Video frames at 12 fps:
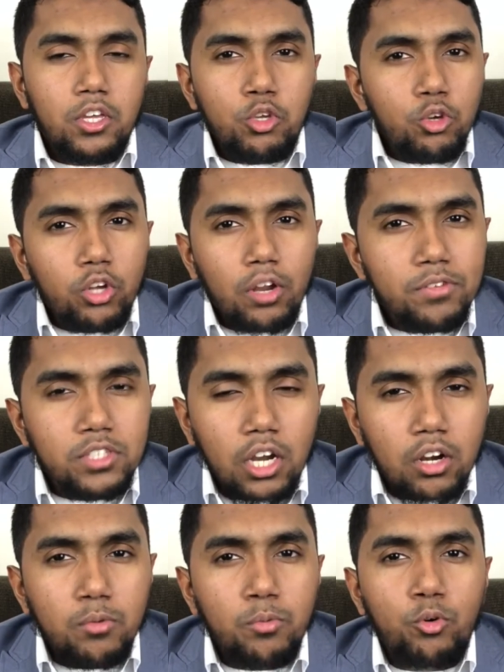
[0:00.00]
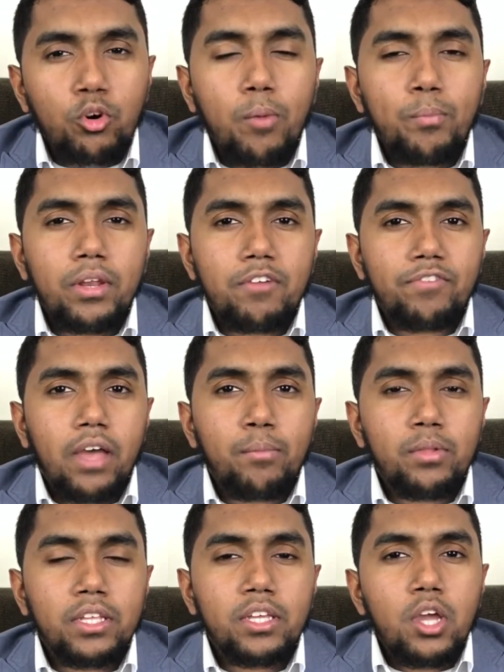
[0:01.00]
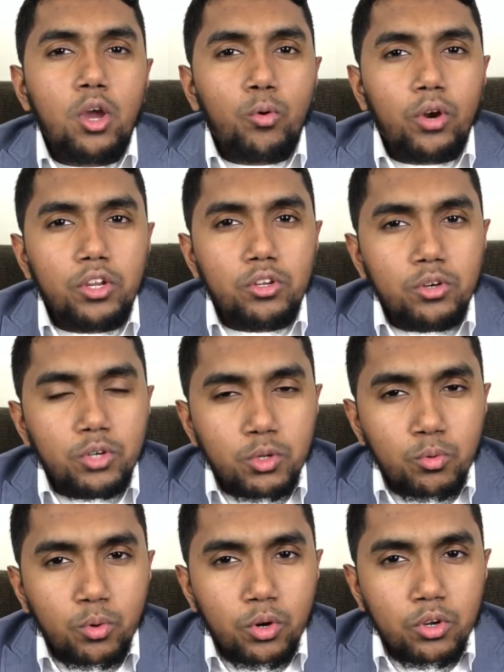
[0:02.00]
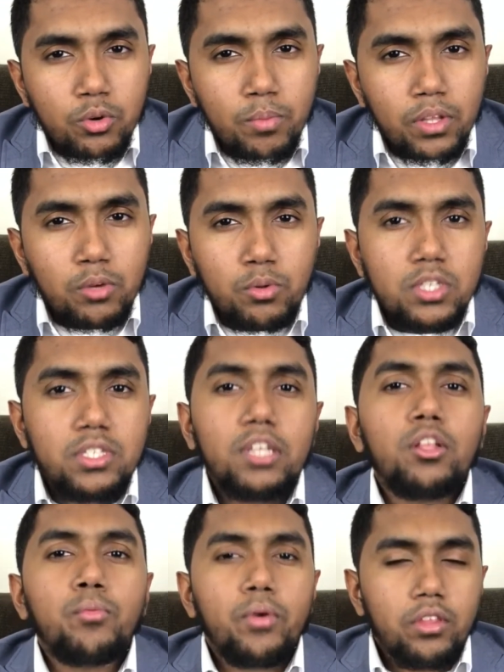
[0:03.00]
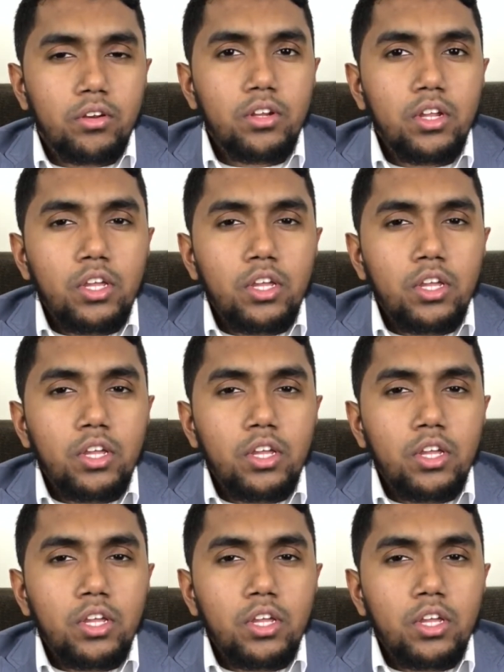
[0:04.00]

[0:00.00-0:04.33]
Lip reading: You could have grown up in a family where your mother was a single mother.